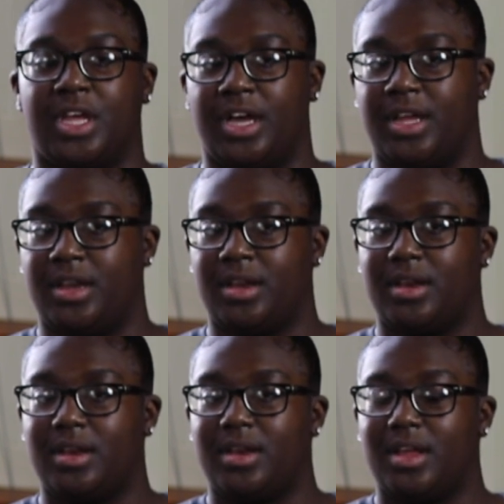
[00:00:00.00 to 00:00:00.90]
done.
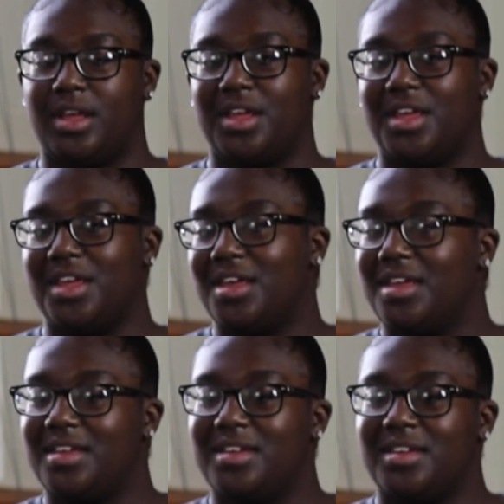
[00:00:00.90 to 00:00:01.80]

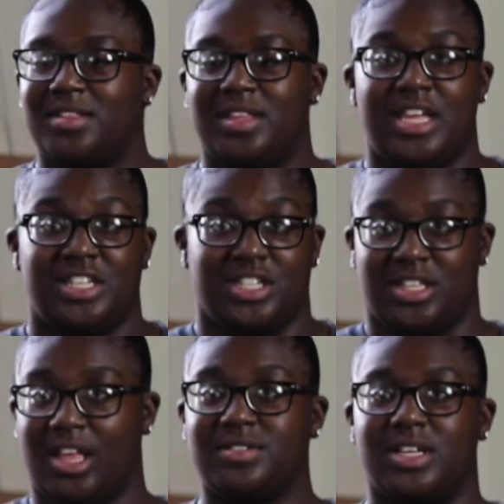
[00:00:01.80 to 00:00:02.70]
He
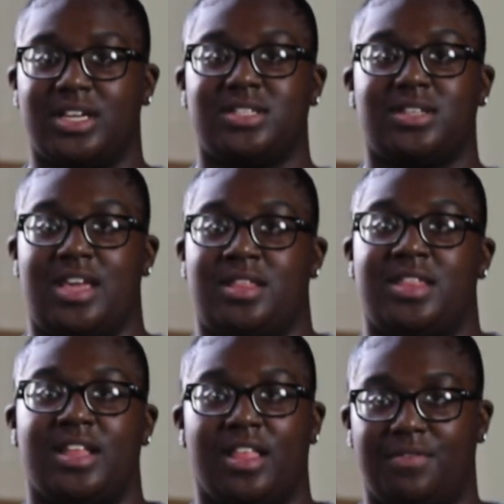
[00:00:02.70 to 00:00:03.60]
just loves us, and
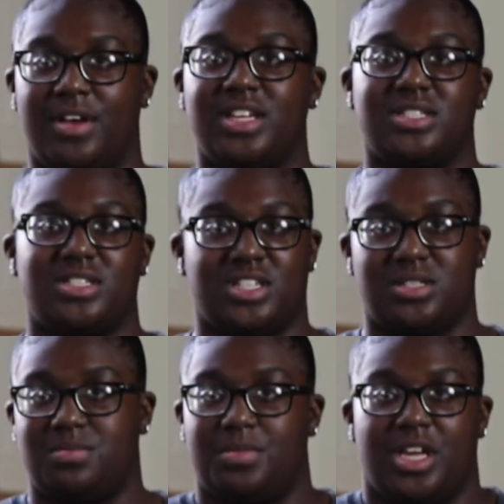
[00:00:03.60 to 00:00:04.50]
they love us
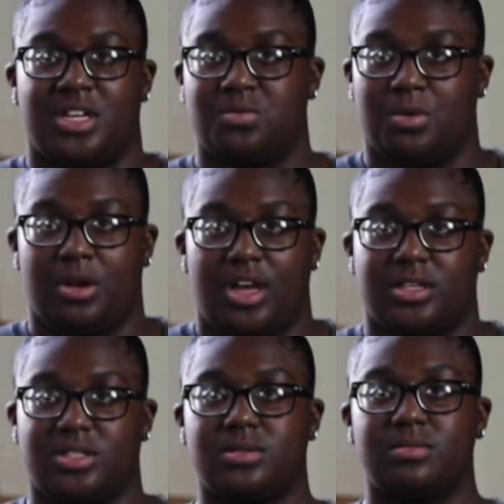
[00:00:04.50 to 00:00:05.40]
just because we're
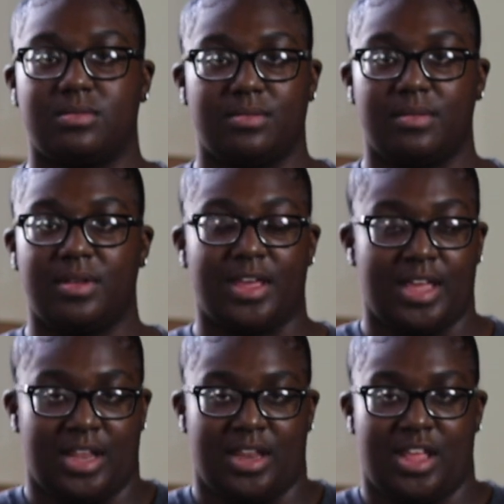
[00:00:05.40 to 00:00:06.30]
us.
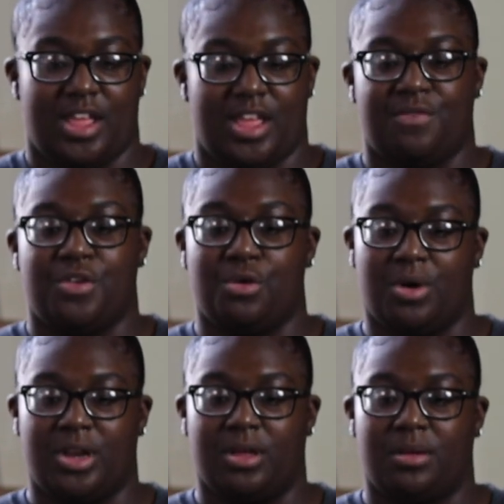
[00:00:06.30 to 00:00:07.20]
And if you
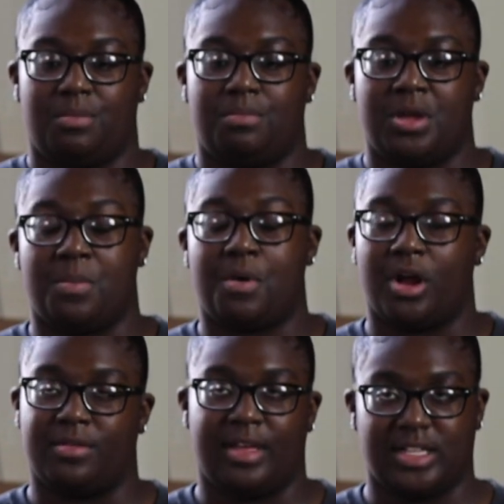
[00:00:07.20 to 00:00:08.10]
want to be a
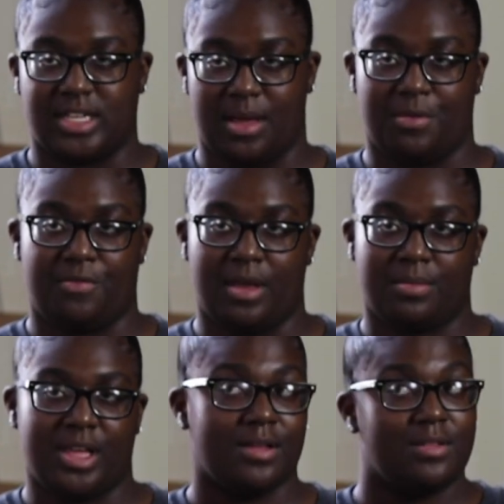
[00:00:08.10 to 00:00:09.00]
part of that type of
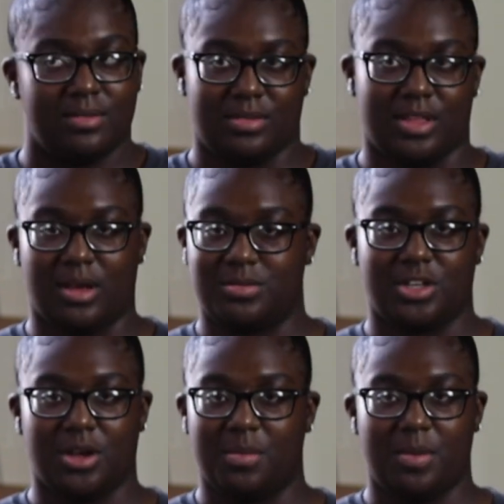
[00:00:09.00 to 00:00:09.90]
family, then come
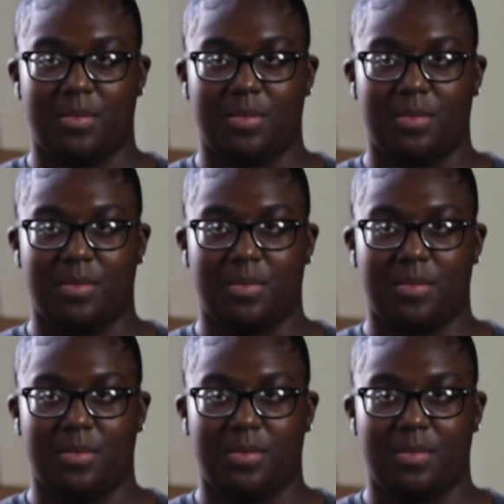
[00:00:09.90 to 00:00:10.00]
to Urban